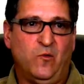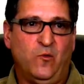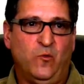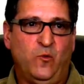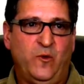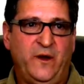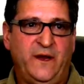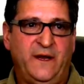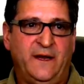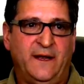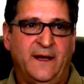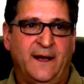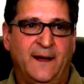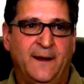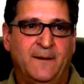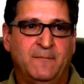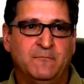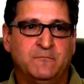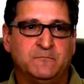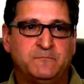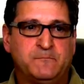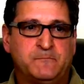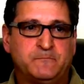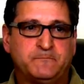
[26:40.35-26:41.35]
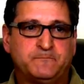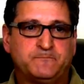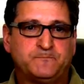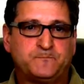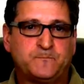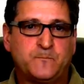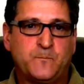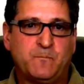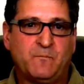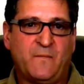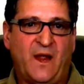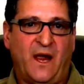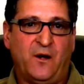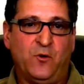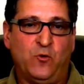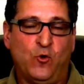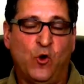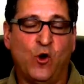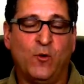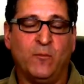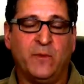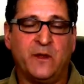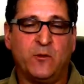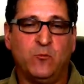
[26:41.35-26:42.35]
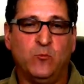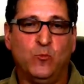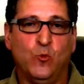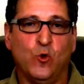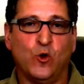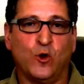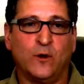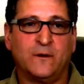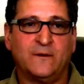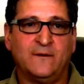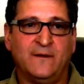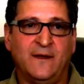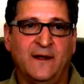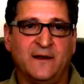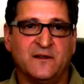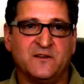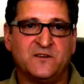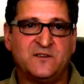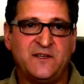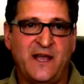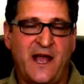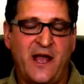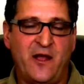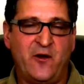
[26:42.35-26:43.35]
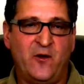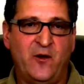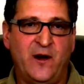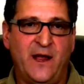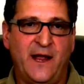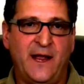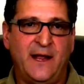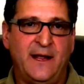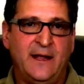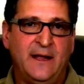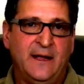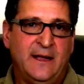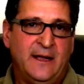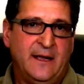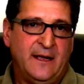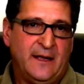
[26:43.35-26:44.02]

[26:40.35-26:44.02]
I normally worked on a Saturday,